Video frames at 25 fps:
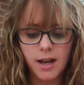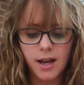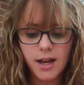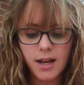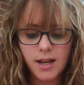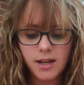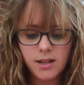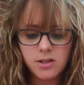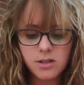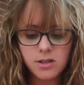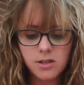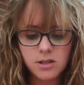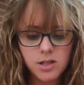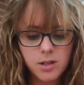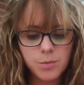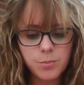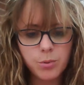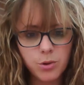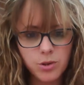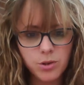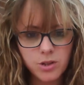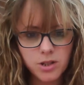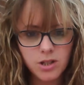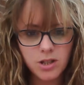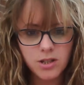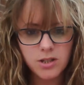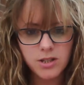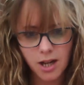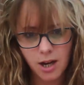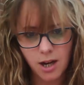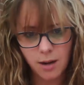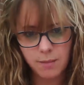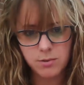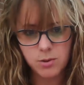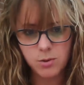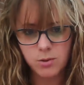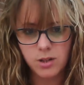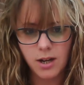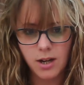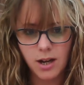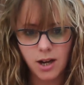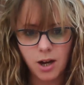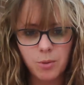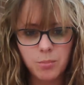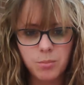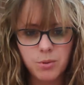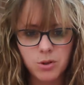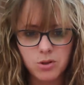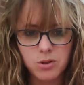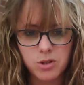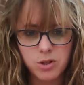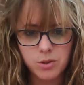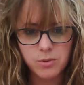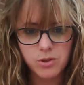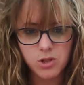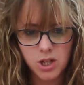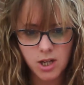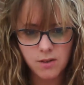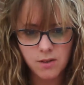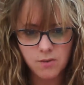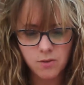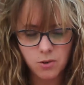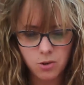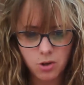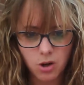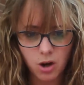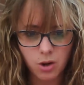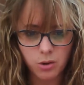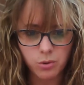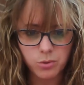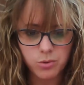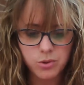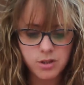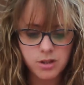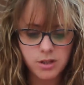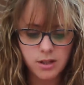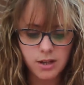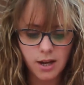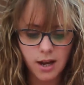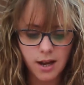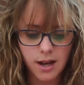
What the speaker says: and supporting you to help you to achieve your goals.